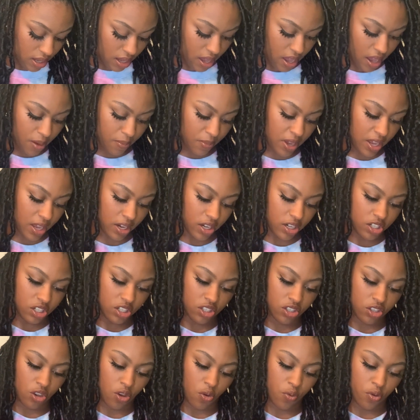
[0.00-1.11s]
I'm kind of
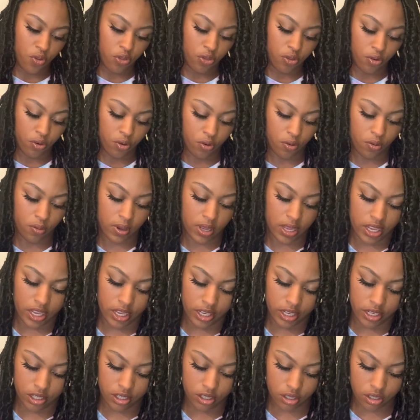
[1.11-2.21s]
just going through
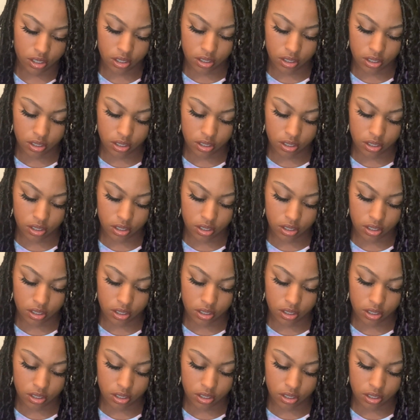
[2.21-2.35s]
and